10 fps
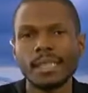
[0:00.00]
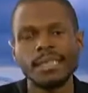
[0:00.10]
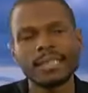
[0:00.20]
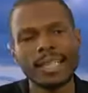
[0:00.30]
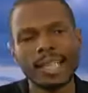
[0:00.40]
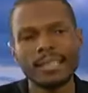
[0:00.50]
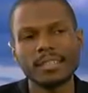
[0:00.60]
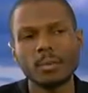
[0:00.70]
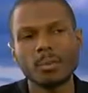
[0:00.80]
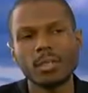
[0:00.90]
He said that
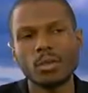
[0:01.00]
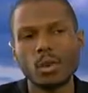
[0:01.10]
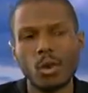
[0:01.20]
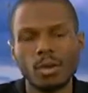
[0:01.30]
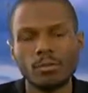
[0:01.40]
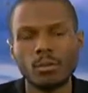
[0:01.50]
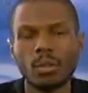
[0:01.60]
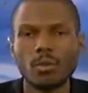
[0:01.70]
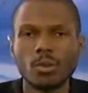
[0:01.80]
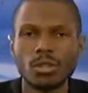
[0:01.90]
needs to be the goal of the
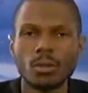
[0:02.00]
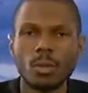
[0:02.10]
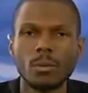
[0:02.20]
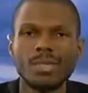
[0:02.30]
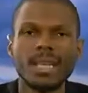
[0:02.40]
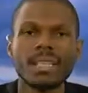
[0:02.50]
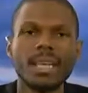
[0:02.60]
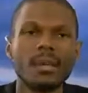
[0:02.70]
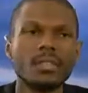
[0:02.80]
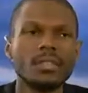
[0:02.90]
revolution, where we take
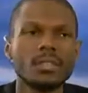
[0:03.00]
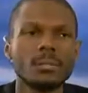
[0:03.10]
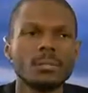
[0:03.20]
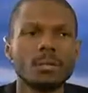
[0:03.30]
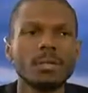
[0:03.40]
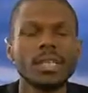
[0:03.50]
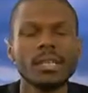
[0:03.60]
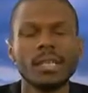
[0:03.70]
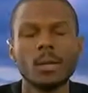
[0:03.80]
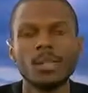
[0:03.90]
down the system
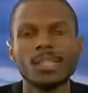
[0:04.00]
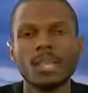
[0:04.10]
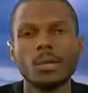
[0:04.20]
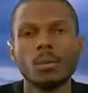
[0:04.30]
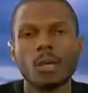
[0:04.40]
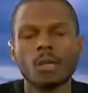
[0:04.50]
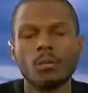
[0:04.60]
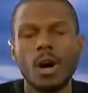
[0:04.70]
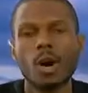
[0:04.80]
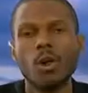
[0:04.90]
completely and we set up one
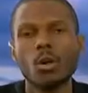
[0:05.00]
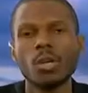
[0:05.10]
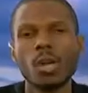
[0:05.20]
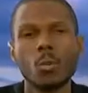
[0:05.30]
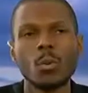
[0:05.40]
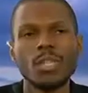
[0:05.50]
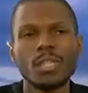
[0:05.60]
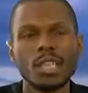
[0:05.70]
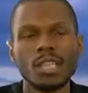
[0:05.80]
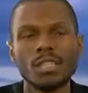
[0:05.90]
of our own,
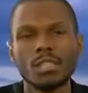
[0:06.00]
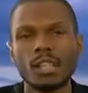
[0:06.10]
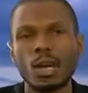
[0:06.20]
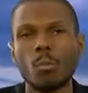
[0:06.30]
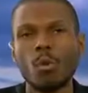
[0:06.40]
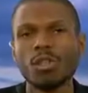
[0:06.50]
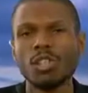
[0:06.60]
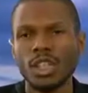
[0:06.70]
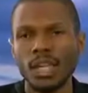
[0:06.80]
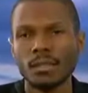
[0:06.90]
which is more
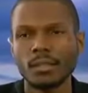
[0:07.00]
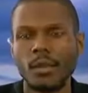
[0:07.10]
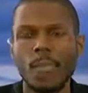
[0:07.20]
just.